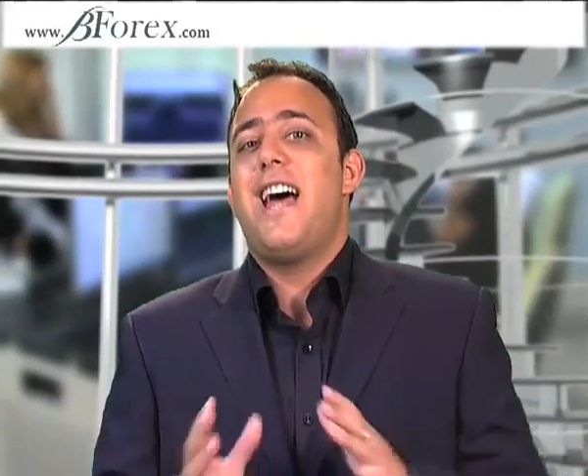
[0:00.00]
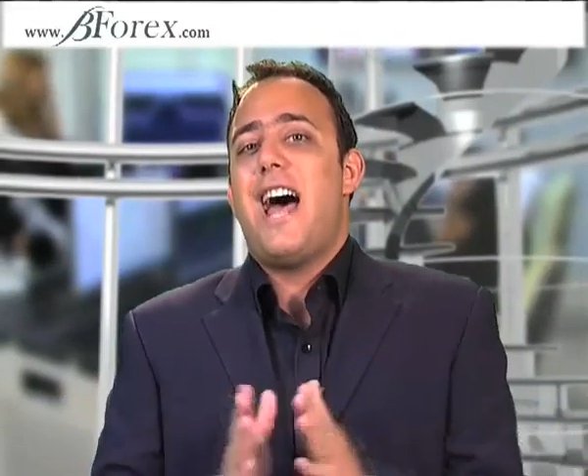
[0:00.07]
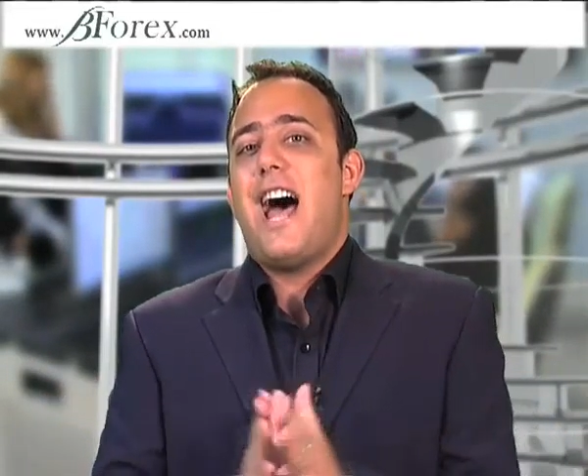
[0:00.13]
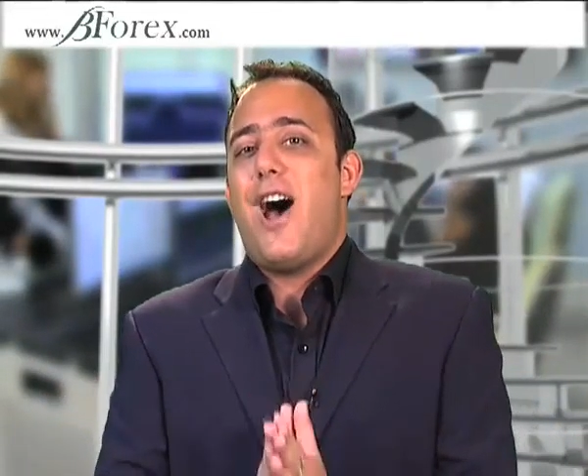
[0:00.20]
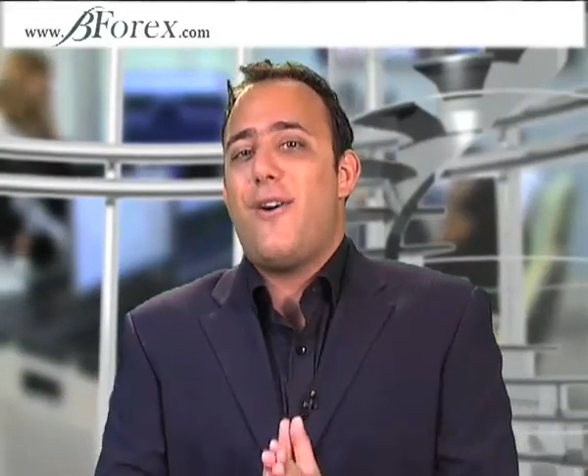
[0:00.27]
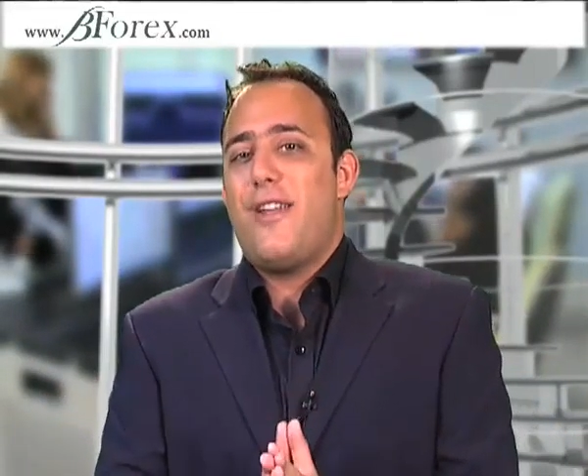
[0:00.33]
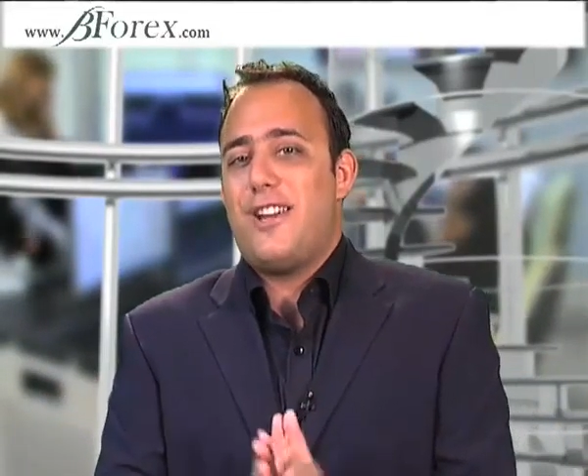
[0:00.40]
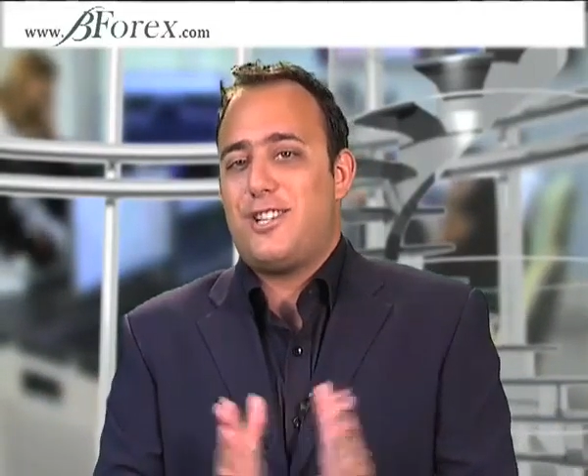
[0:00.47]

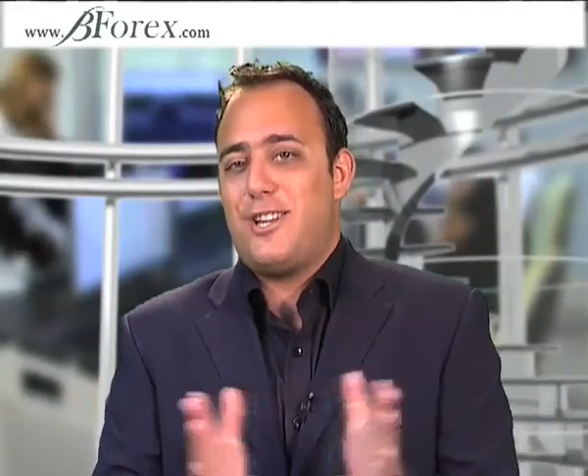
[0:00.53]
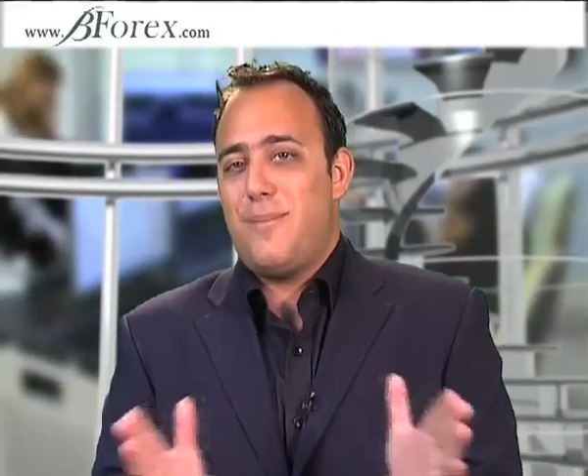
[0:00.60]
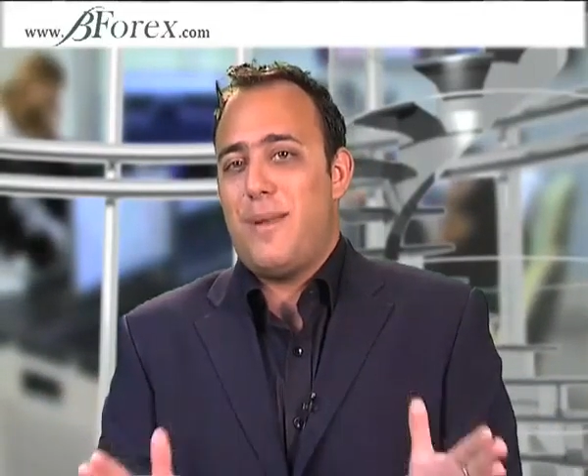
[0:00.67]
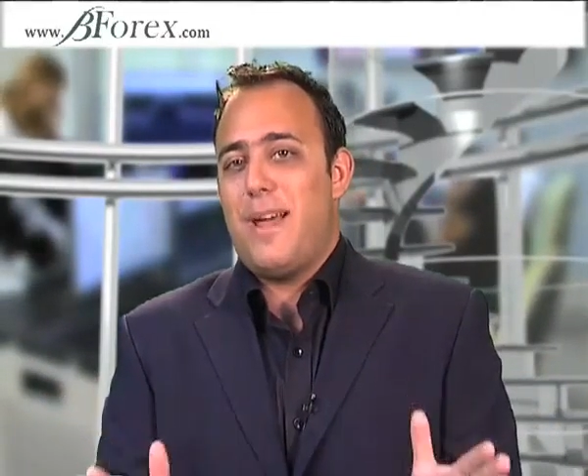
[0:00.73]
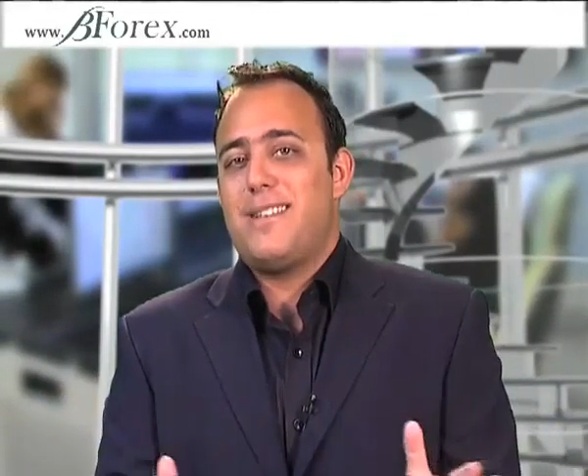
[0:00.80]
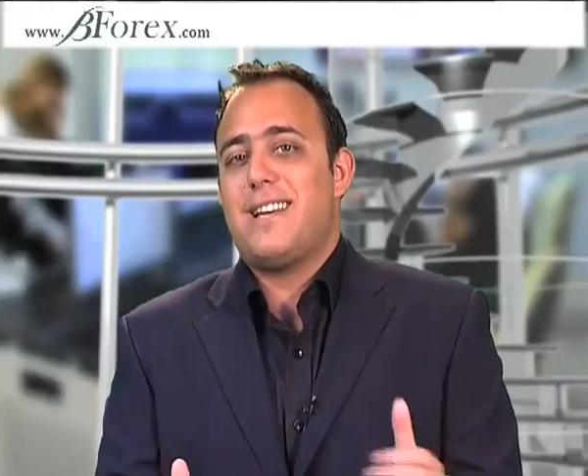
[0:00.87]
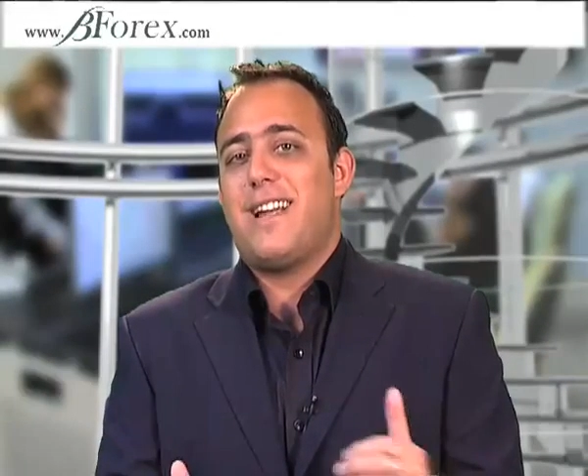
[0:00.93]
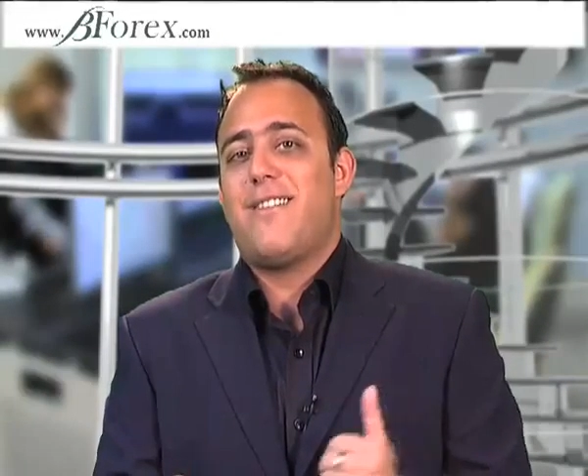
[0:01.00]
how it actually
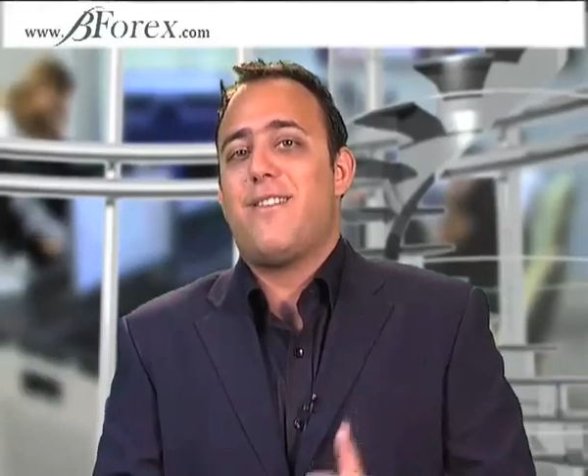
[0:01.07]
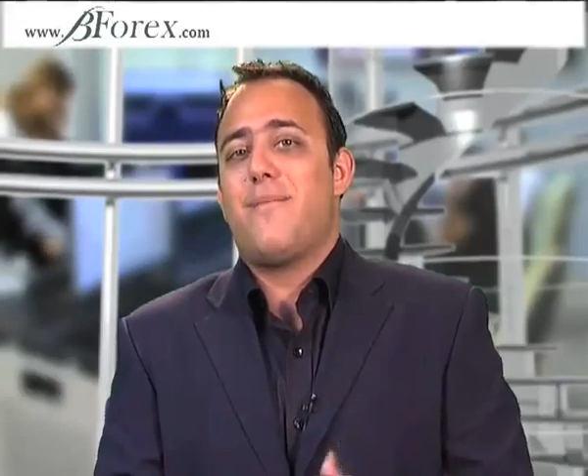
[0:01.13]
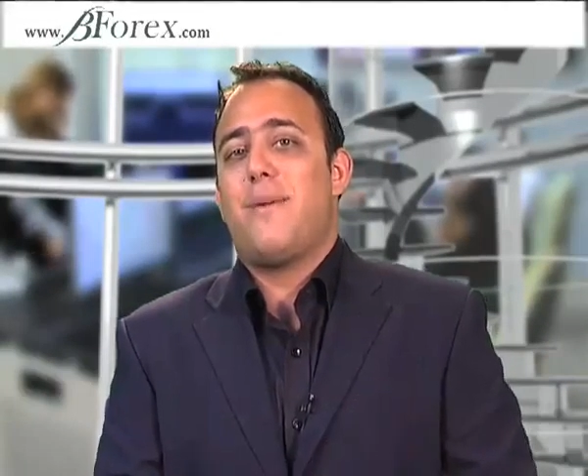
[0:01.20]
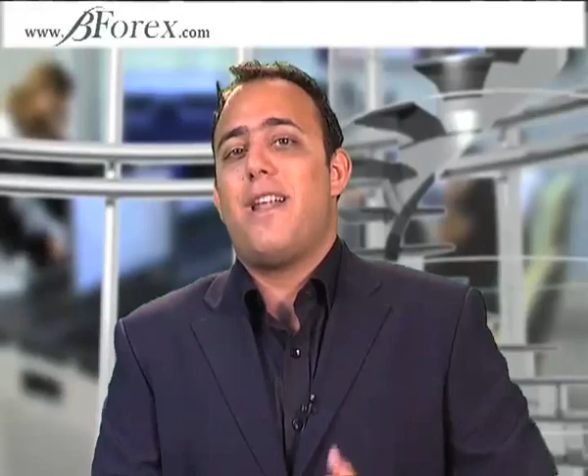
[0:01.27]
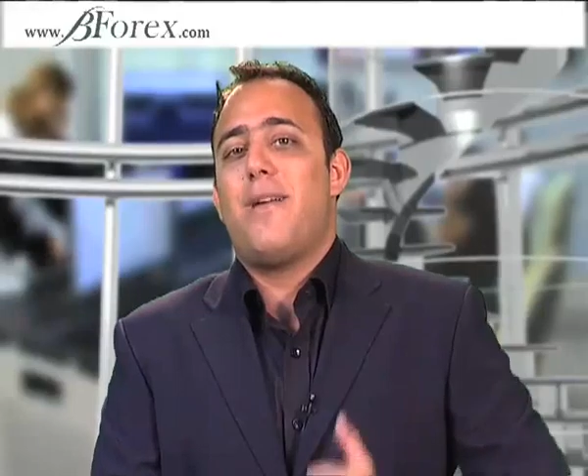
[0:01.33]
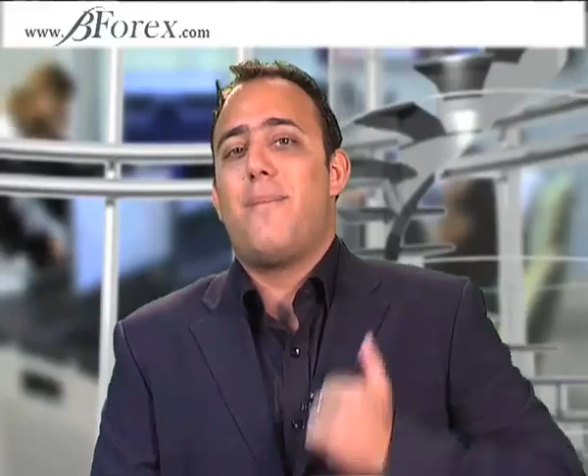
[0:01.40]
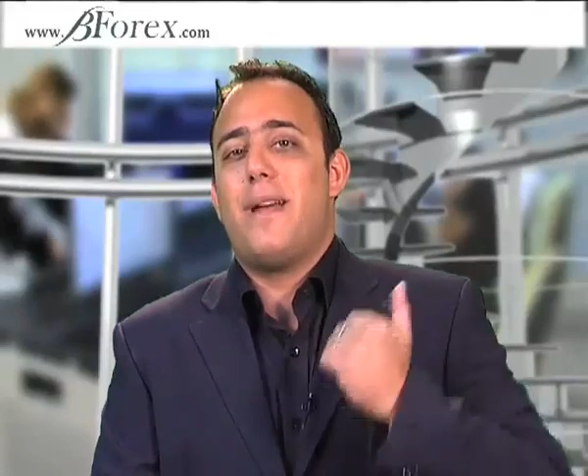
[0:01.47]
plays out if the bailout